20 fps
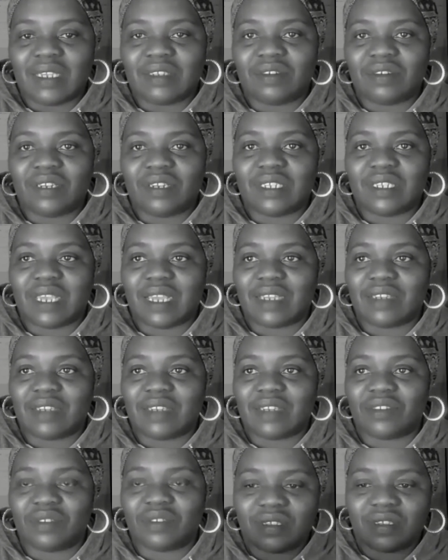soon as I
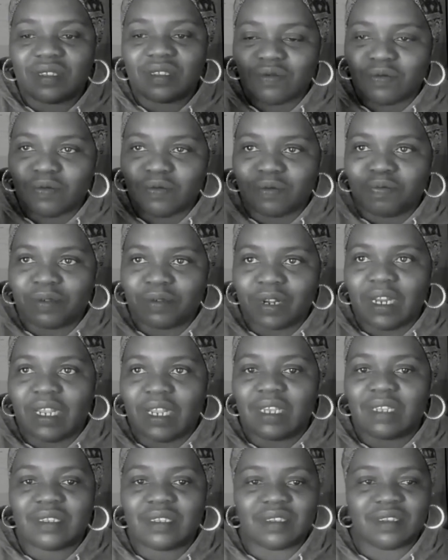just
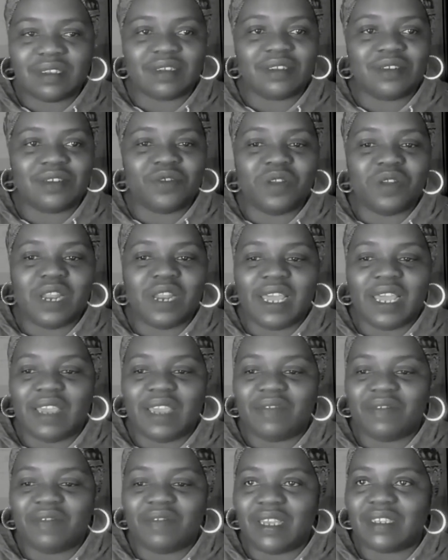clicked go live,